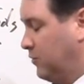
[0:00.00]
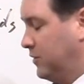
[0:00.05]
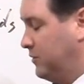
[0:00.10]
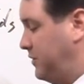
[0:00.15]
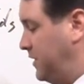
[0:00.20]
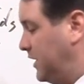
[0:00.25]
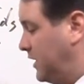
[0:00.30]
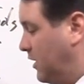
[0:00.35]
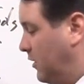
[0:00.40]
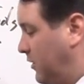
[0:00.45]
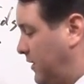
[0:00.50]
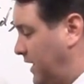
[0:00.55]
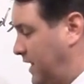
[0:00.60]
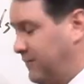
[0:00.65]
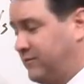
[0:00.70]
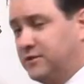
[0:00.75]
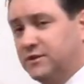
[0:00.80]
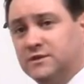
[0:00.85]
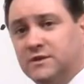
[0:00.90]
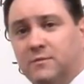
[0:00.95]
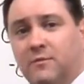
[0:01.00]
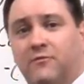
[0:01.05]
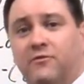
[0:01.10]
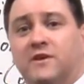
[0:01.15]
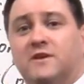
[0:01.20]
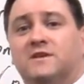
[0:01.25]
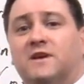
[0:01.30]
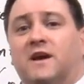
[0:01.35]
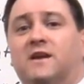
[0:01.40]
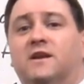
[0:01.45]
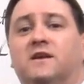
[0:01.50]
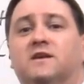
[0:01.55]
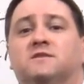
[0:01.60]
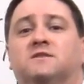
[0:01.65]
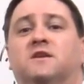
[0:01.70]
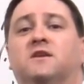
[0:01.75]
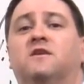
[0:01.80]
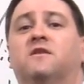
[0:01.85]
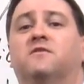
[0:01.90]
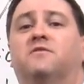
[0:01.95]
would be going after some of these
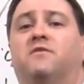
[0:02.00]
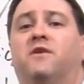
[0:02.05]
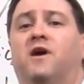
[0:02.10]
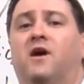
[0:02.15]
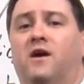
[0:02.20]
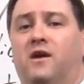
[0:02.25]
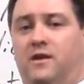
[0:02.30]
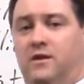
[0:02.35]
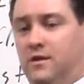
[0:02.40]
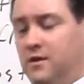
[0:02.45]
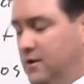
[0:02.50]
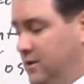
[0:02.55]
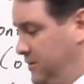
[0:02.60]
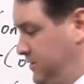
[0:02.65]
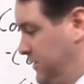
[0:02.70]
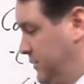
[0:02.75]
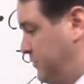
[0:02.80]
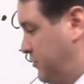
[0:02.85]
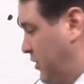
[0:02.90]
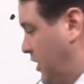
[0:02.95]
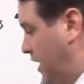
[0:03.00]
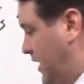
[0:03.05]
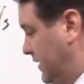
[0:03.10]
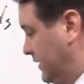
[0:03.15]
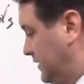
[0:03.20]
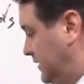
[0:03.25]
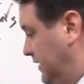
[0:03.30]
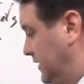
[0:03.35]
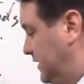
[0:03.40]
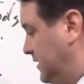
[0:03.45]
ideas to define the product.